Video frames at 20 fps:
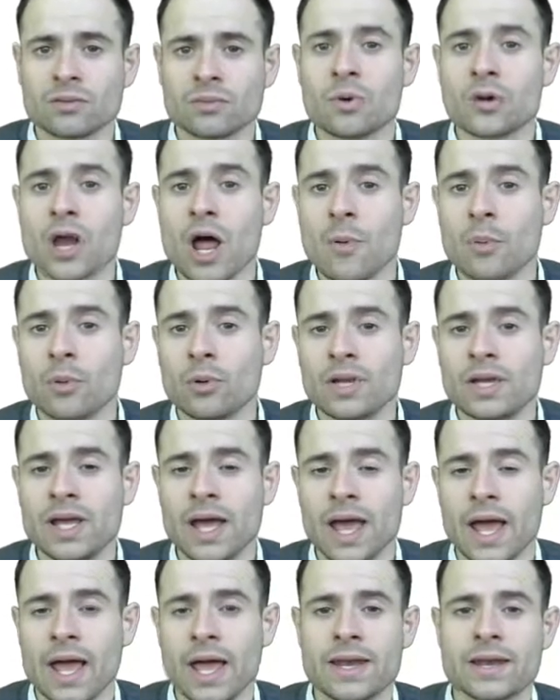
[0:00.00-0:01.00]
monopoly
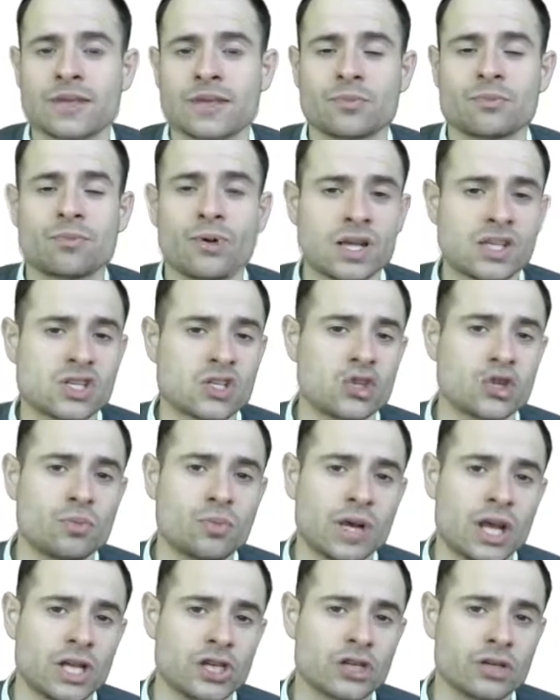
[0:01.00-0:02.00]
and price
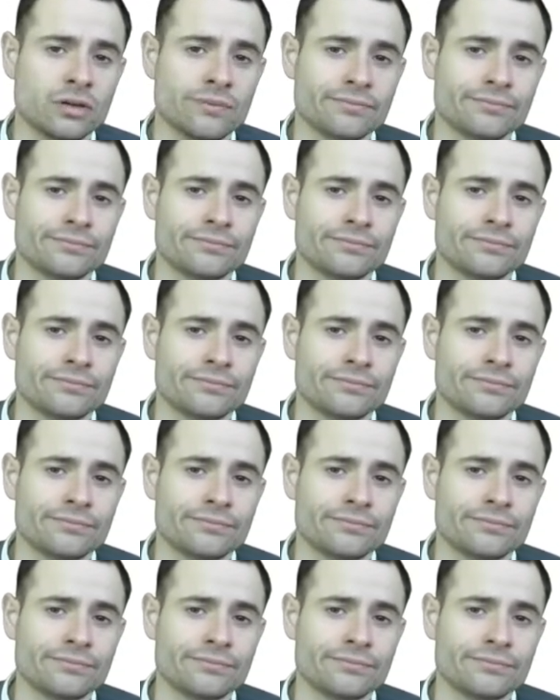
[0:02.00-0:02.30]
discrimination.